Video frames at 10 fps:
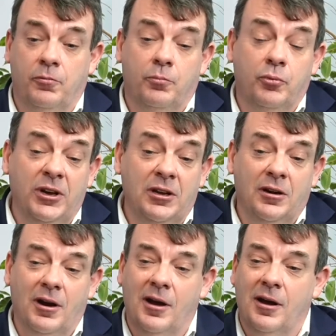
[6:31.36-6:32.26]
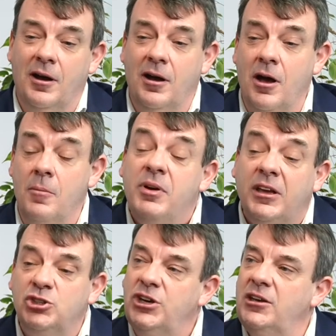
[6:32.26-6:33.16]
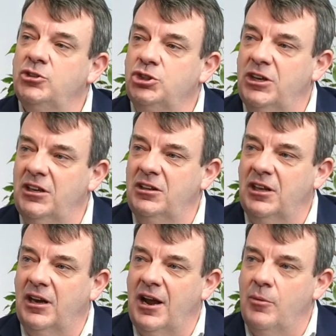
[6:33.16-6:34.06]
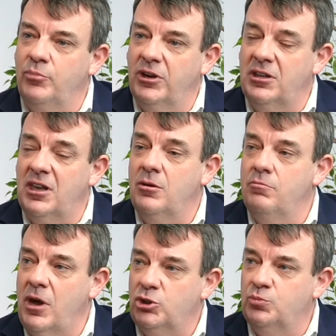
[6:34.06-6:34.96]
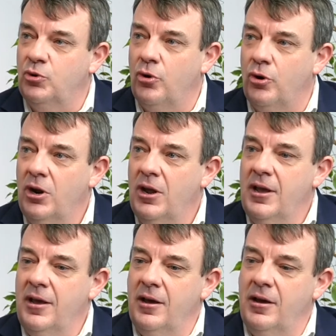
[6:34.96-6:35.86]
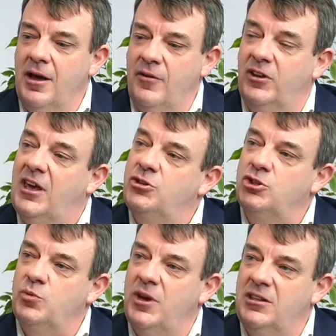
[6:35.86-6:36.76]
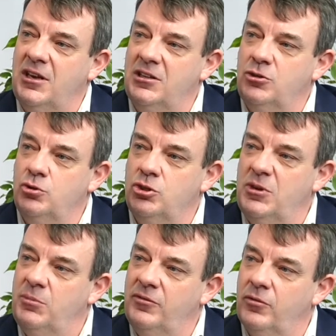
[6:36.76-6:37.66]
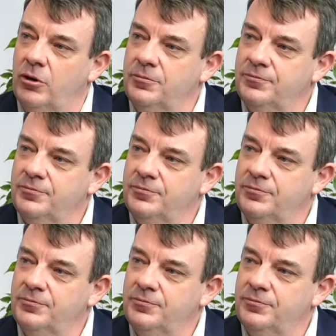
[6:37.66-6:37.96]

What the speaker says: bring a big change in there and bring it in a much more efficacious way than it used to be before.